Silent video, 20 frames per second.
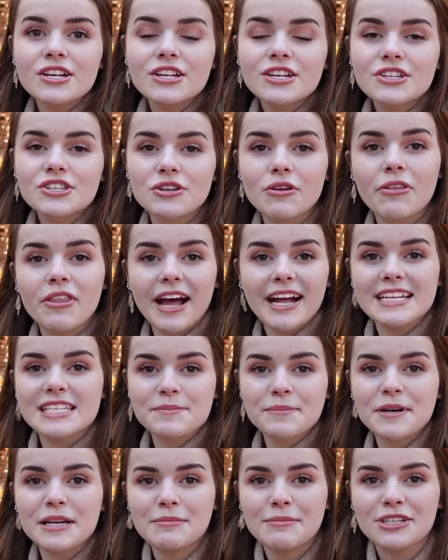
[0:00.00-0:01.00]
So that's
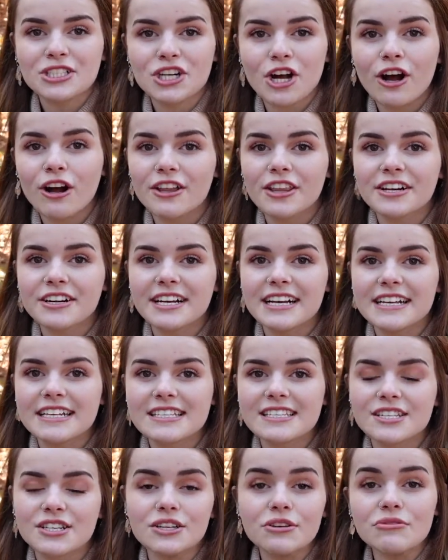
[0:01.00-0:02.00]
pretty much all there
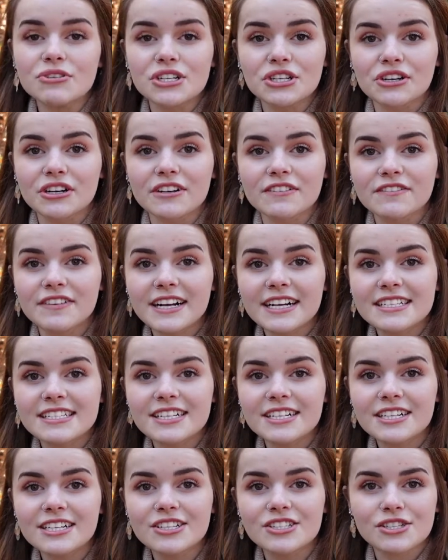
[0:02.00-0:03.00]
is to using a
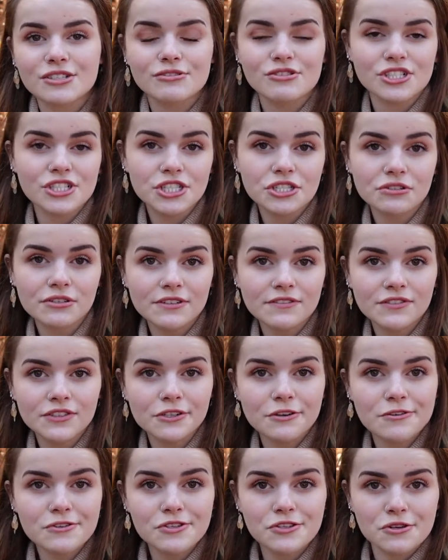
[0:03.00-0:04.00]
reflector. So just to
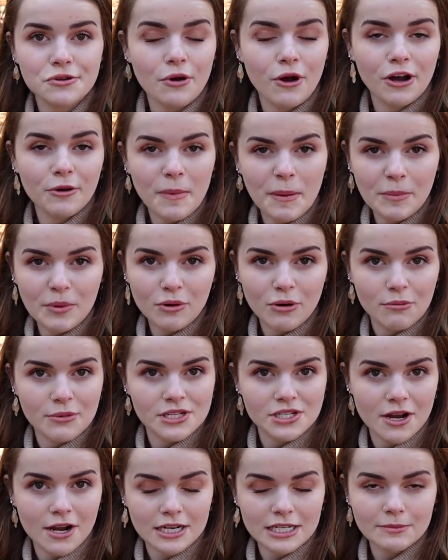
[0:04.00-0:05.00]
review, so you all remember what we
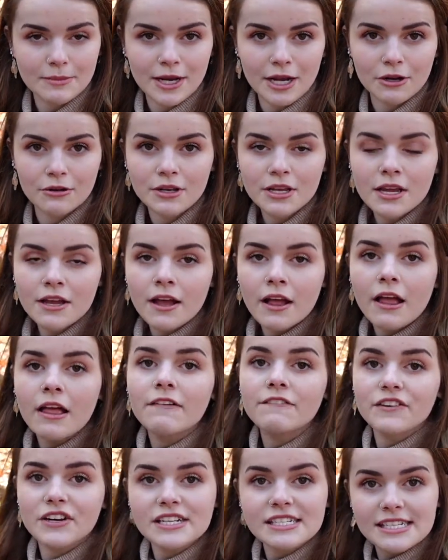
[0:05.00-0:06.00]
talked about.
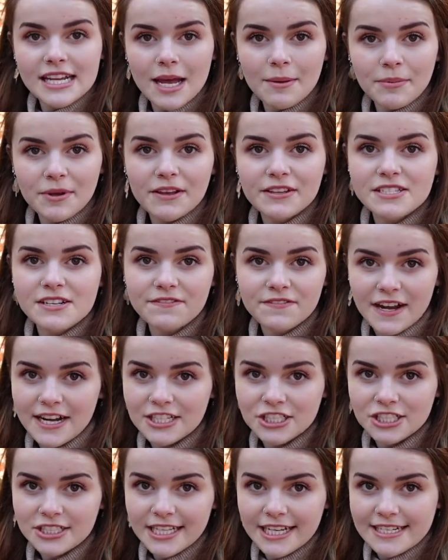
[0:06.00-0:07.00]
First step, to
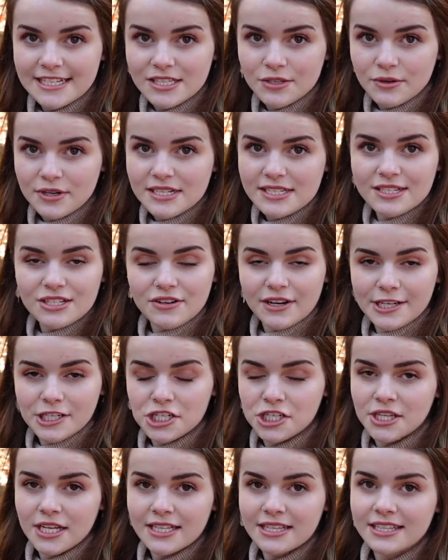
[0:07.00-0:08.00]
find your light source, the
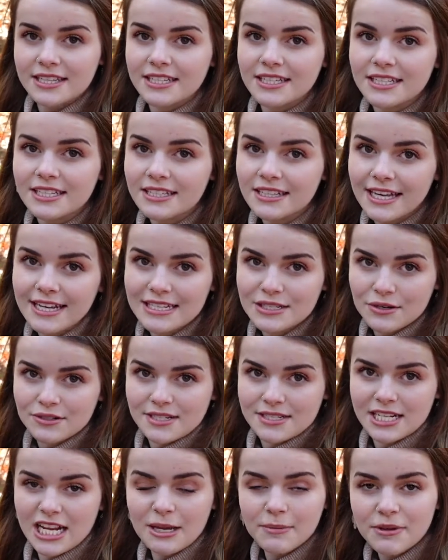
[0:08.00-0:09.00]
direction that the light source
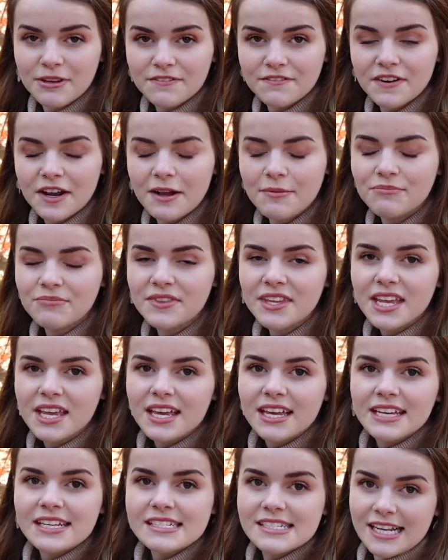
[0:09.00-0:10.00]
is coming from.
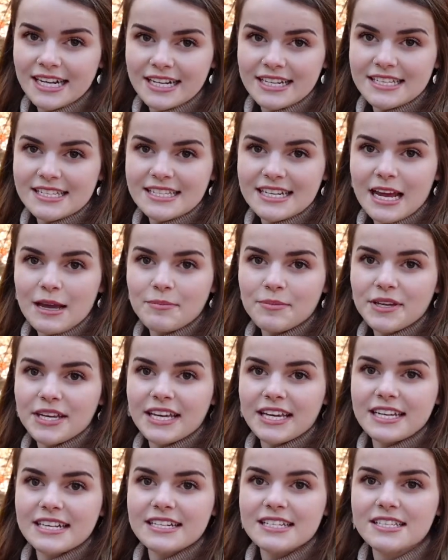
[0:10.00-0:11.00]
Second step
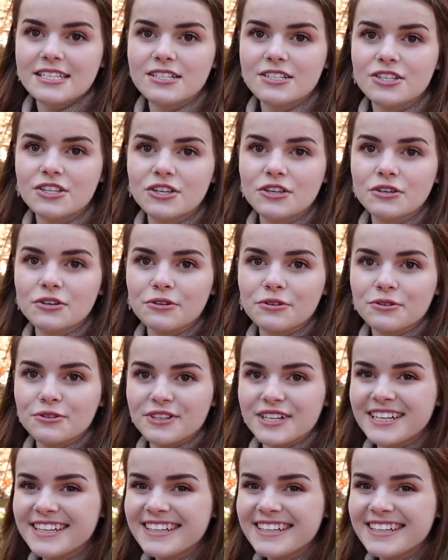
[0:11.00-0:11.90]
is to